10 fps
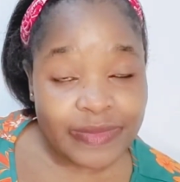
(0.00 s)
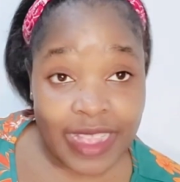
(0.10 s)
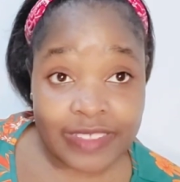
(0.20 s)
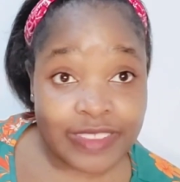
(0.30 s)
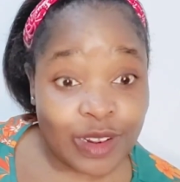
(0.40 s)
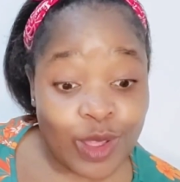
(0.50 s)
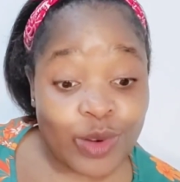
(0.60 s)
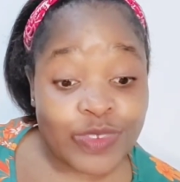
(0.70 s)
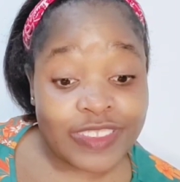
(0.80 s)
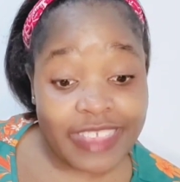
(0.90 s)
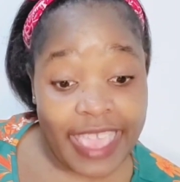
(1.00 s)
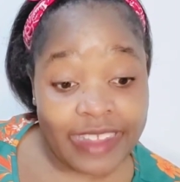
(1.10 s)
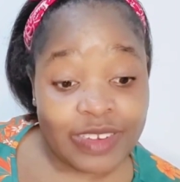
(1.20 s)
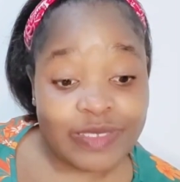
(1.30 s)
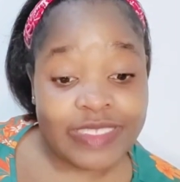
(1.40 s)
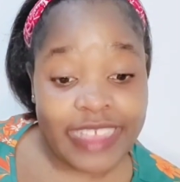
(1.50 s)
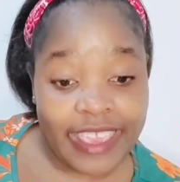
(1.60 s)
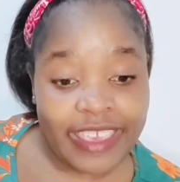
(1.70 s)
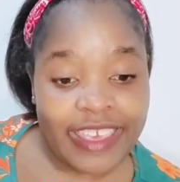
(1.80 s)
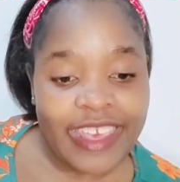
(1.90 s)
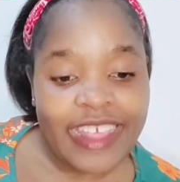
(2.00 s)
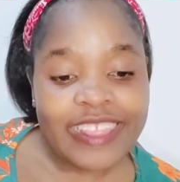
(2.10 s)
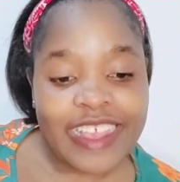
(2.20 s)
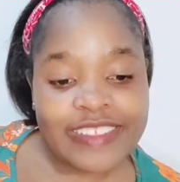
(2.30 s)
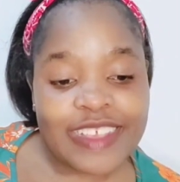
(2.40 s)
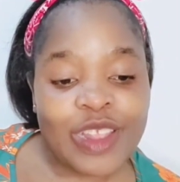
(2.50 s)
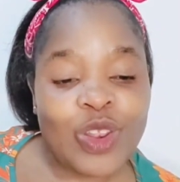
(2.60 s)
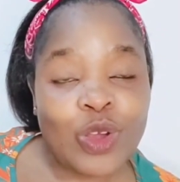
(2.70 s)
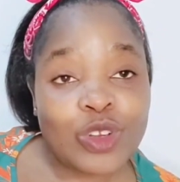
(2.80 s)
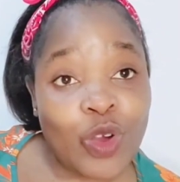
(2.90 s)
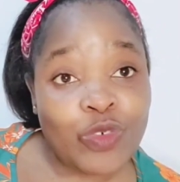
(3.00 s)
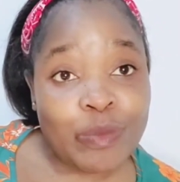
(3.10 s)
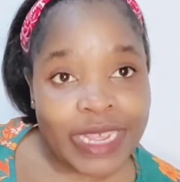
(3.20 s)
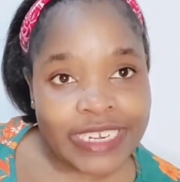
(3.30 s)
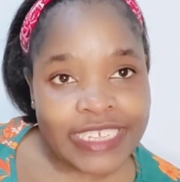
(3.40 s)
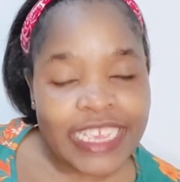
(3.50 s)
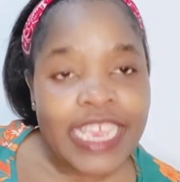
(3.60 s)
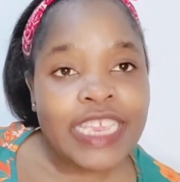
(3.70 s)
That's a lot of scandal there. That's a lot of money.